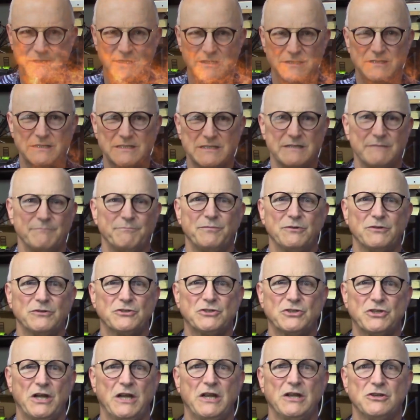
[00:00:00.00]
the simple
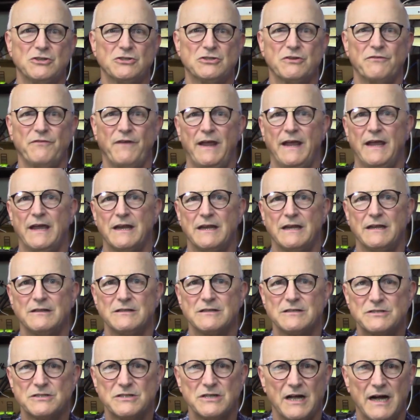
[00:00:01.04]
change of adding
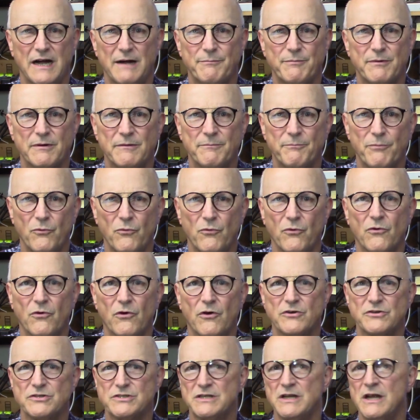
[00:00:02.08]
this copper
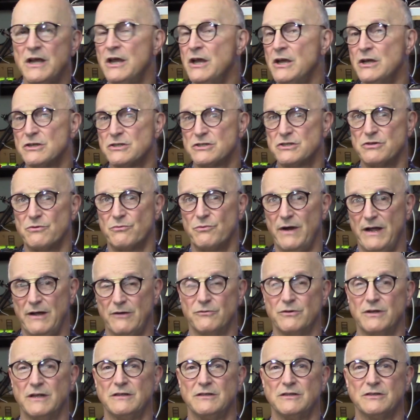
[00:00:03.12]
pore
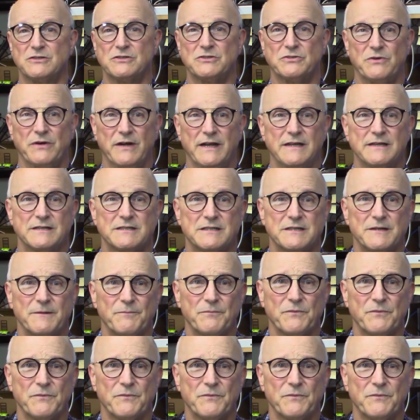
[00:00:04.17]
surrounding the trace.